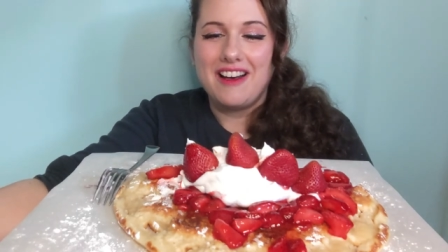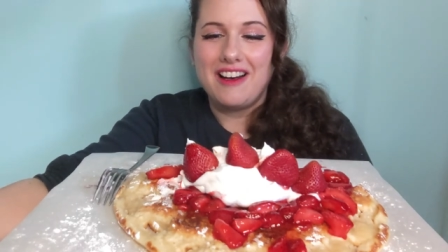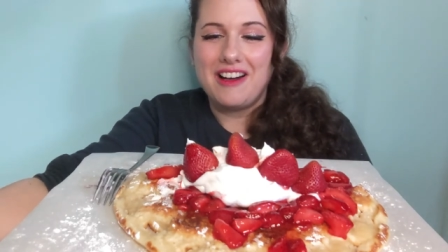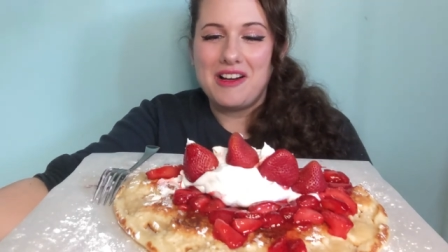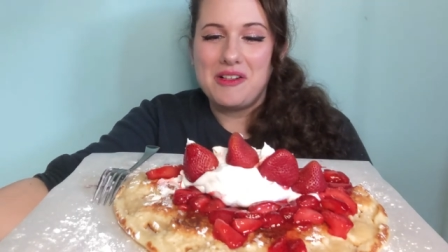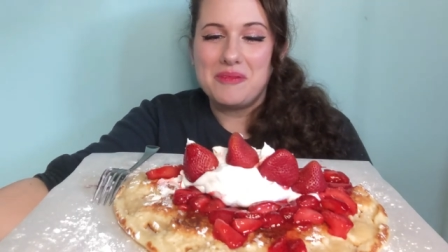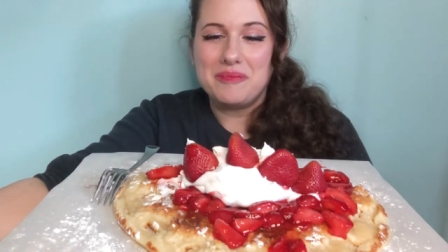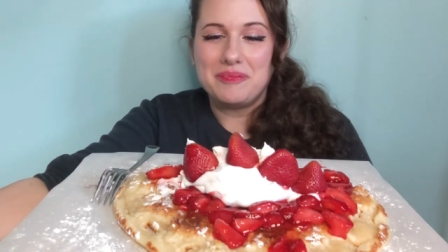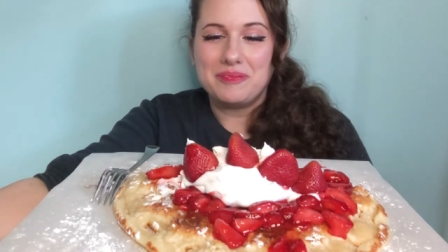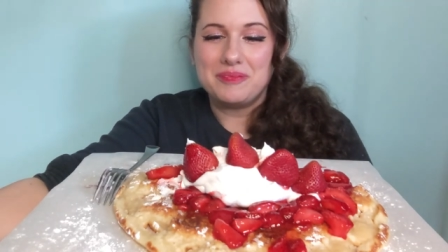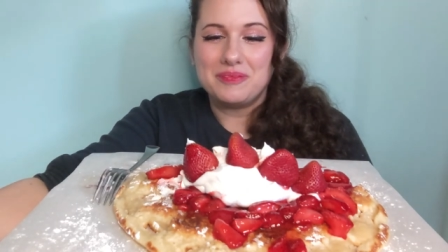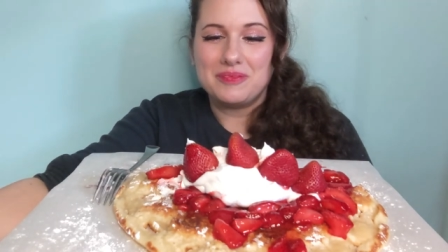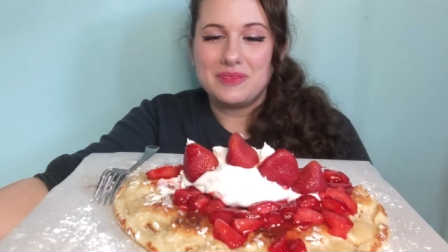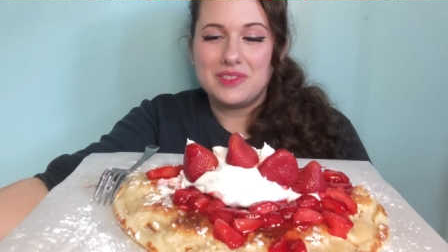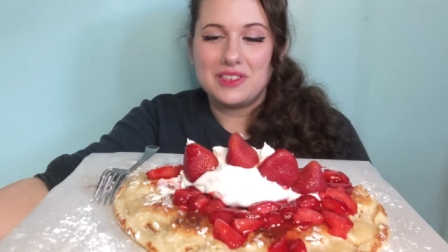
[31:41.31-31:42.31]
Um,
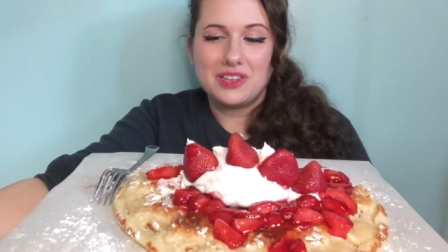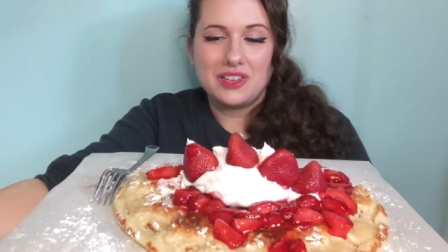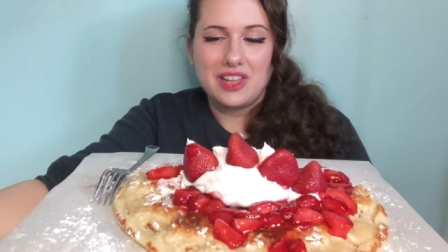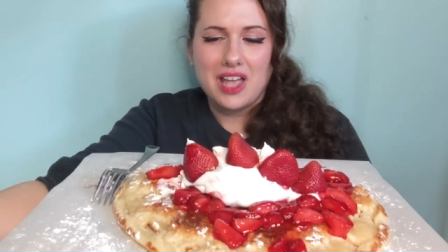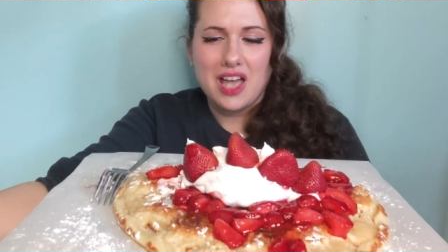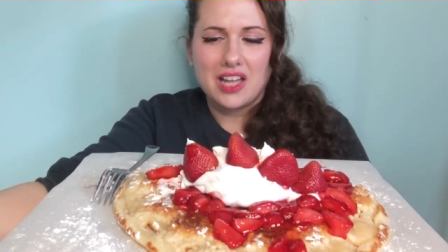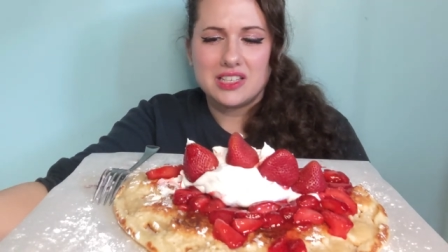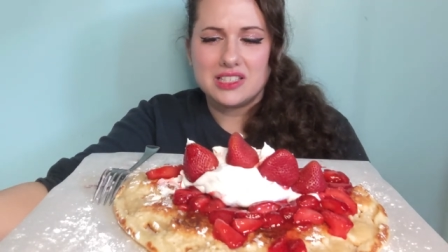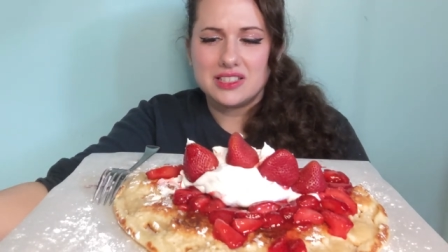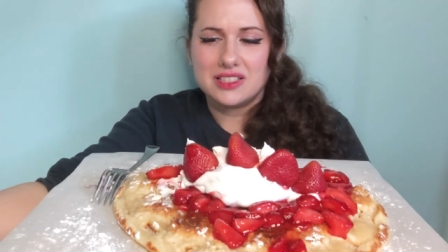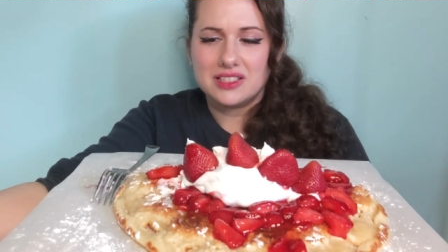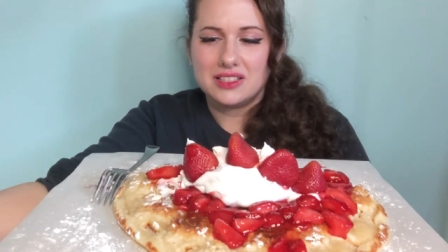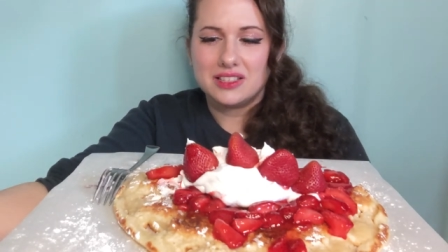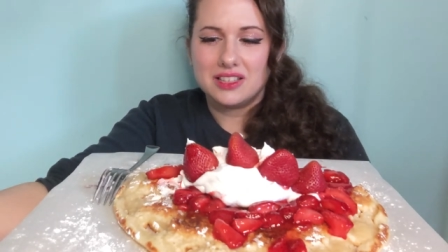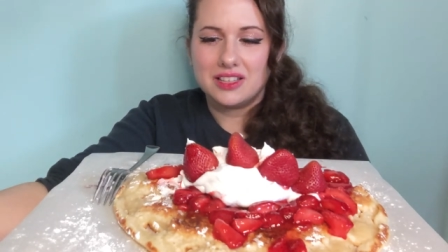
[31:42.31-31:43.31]
so yeah, I
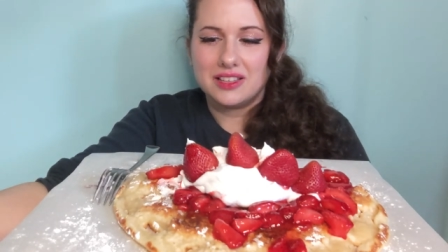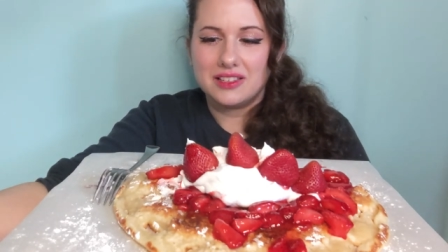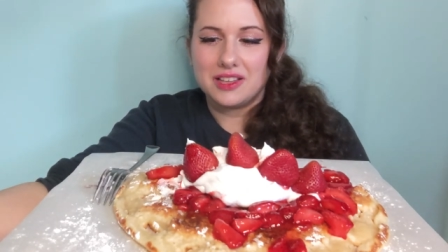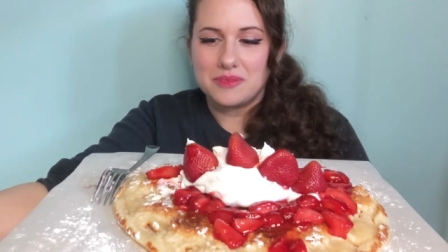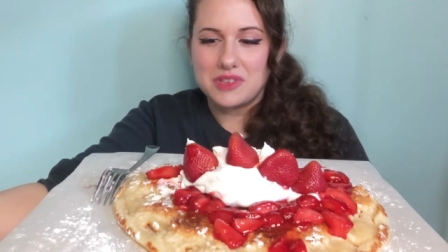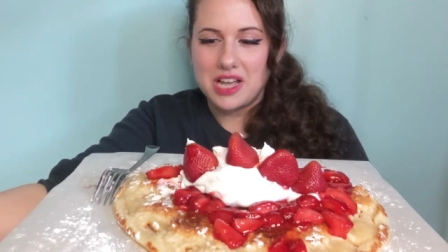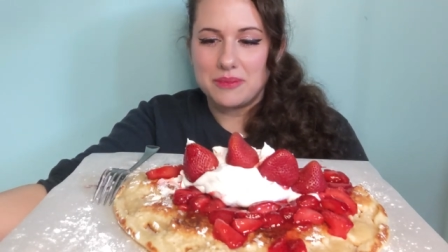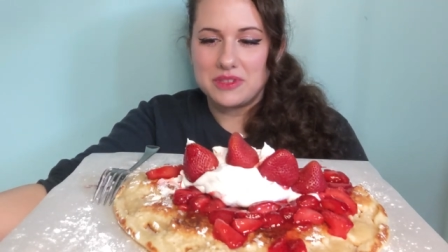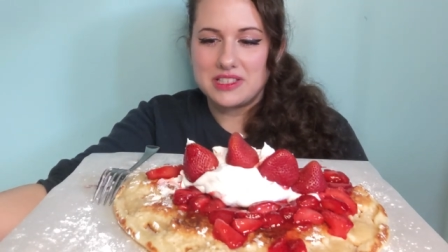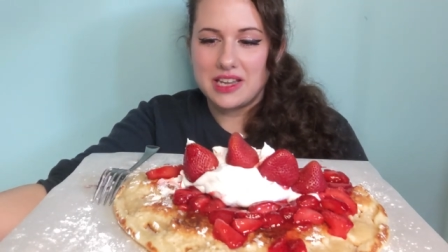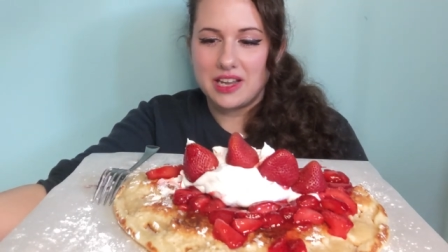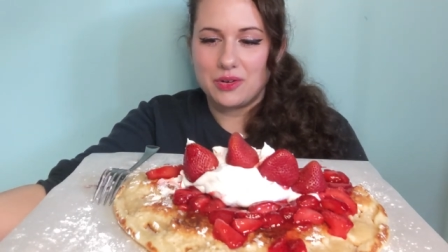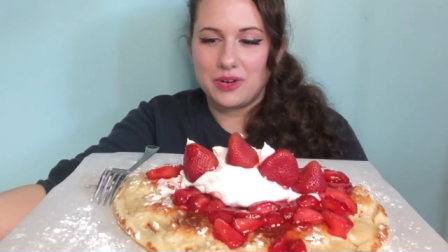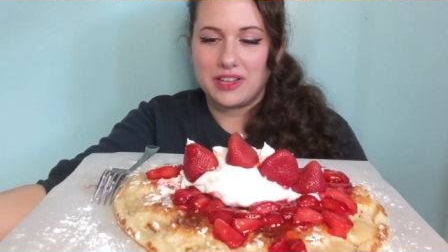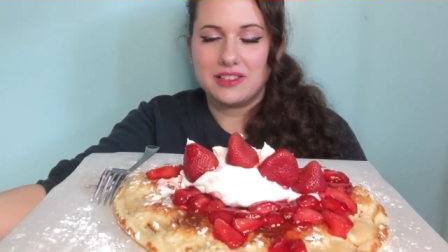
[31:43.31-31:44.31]
just sometimes
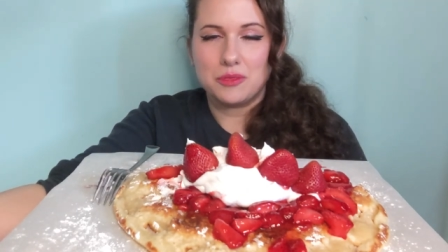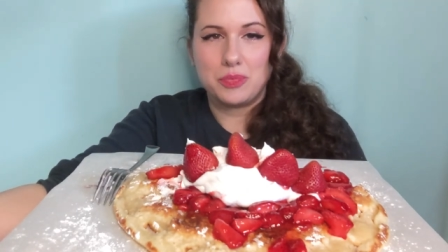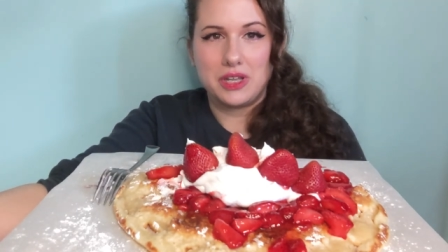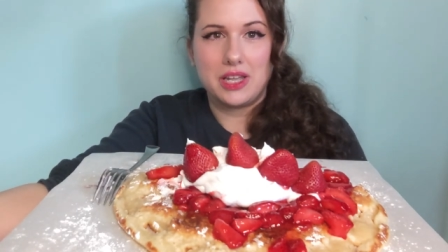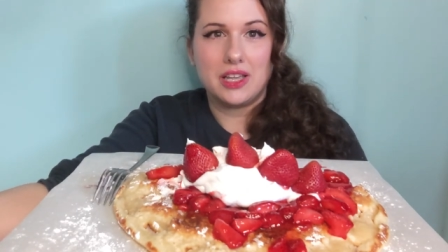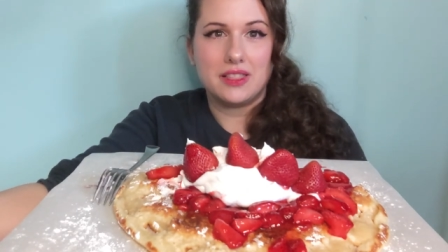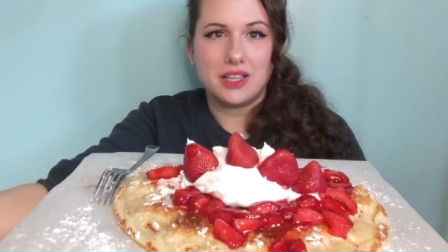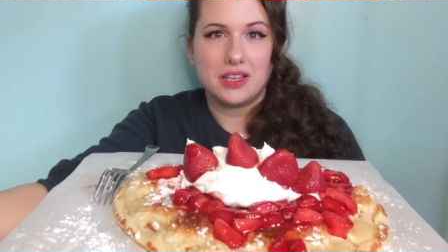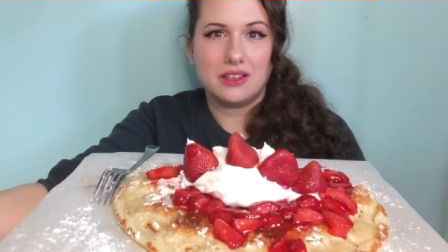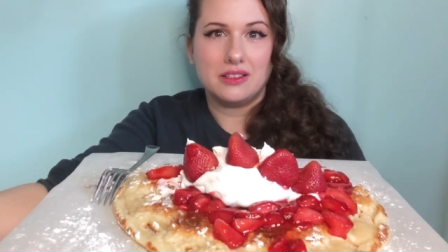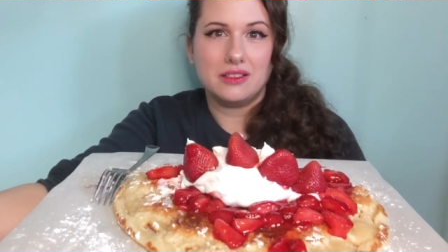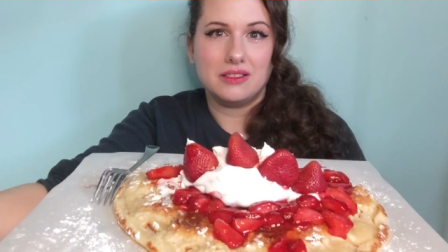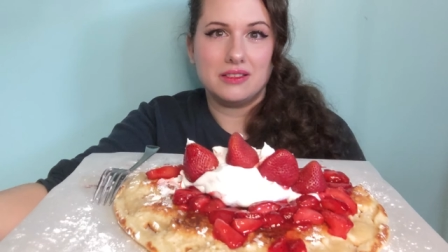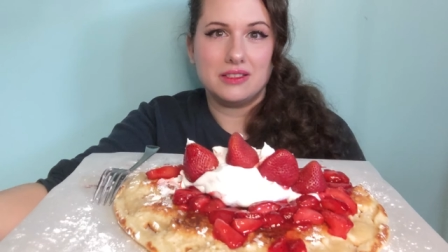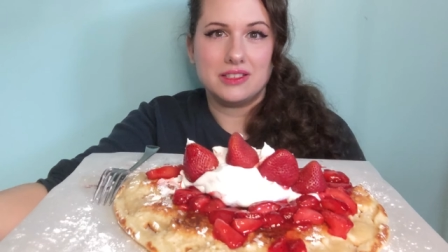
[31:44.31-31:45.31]
take a recipe and
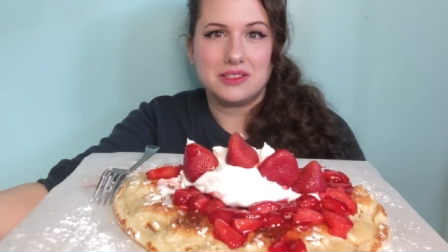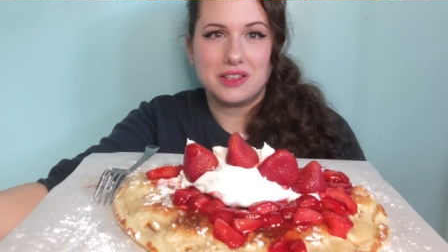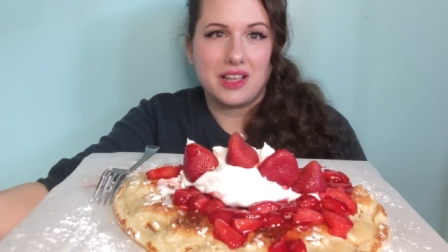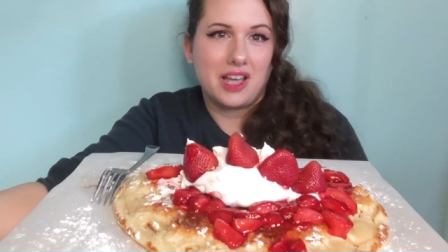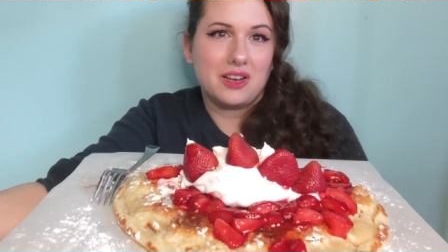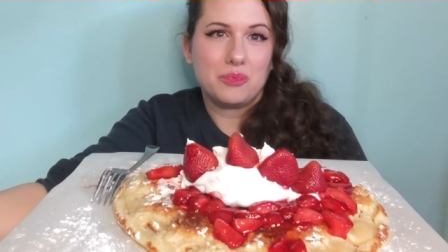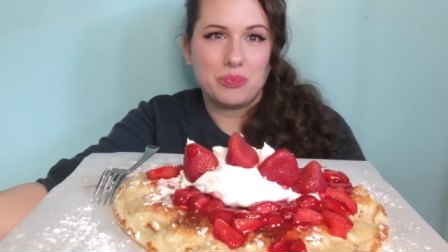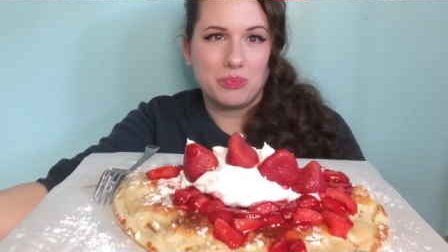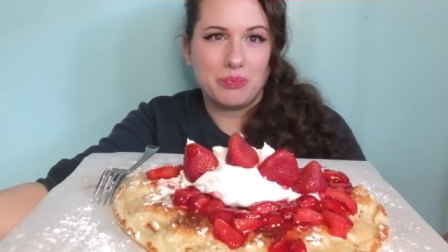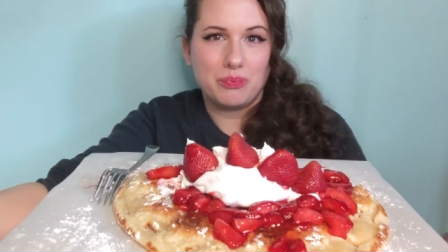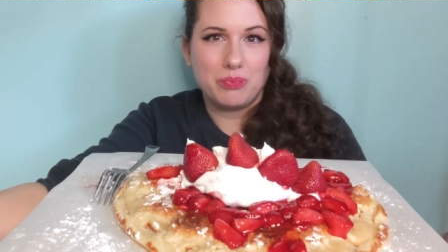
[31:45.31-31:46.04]
then just kind of